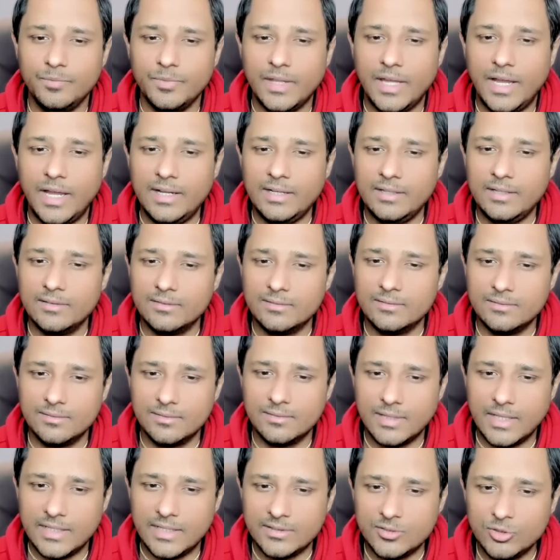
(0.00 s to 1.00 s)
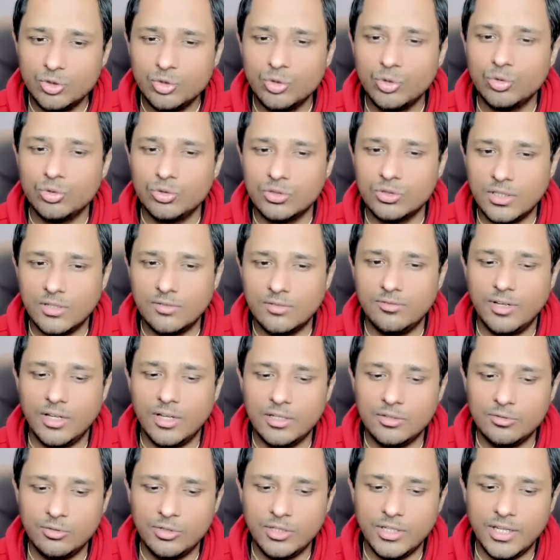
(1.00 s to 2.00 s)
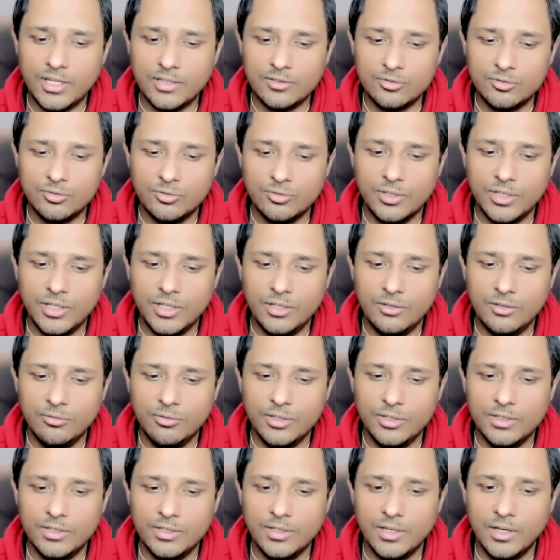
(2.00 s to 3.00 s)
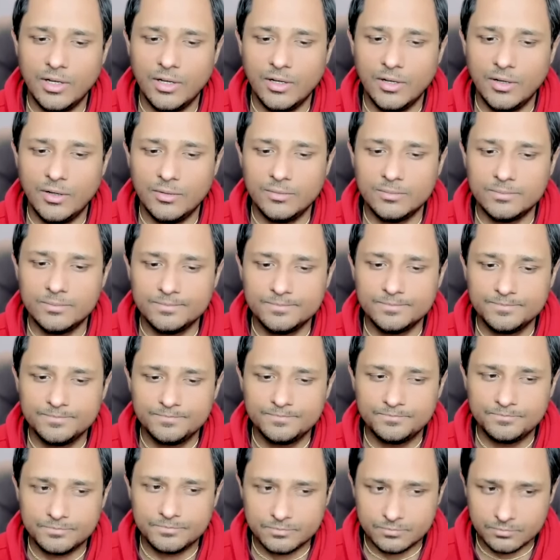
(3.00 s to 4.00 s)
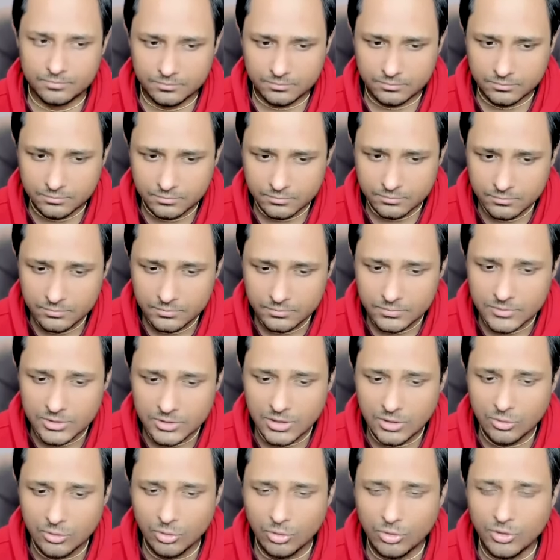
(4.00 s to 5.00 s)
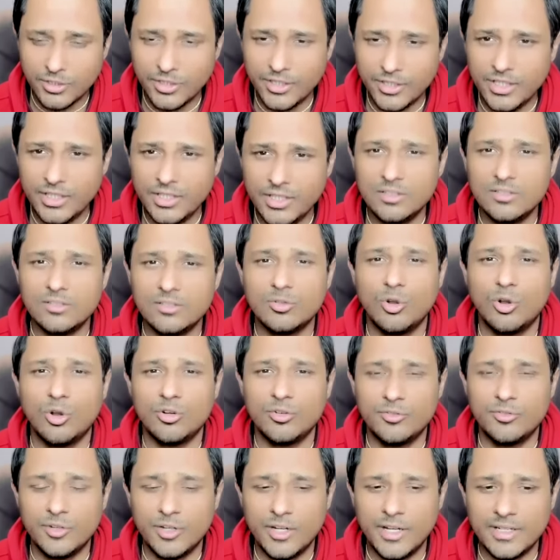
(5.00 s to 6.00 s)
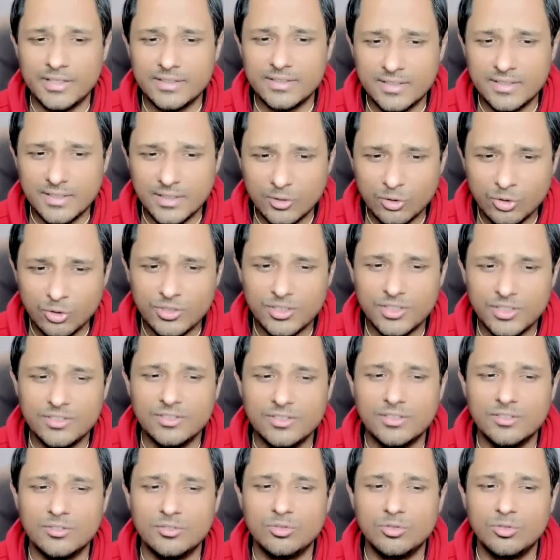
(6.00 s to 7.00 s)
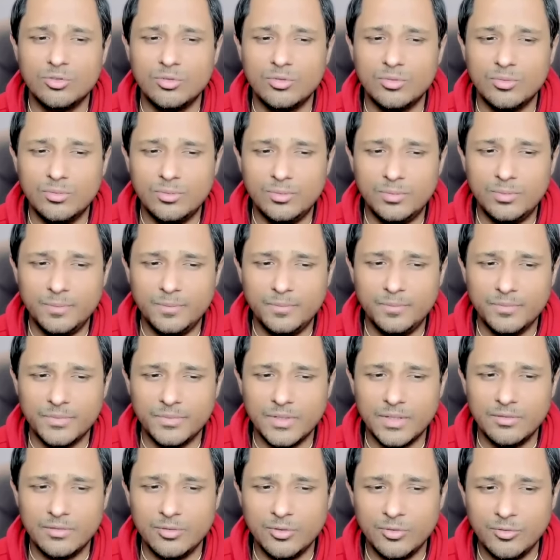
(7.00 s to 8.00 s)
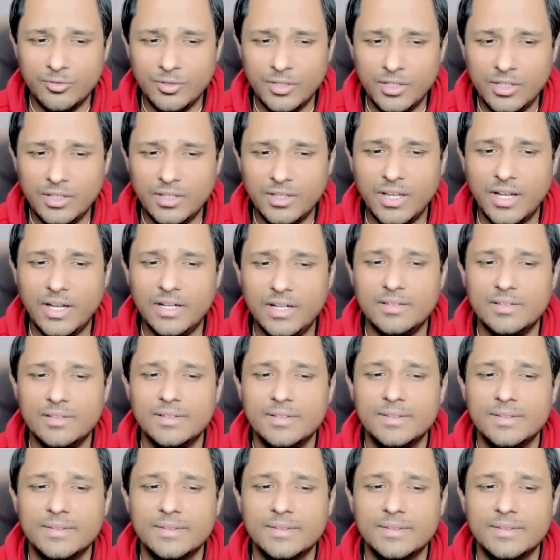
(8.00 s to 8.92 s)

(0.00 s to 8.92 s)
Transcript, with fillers: and as you know uttar falguni has to deal with uh, you know deals contracts negotiations so if you feel that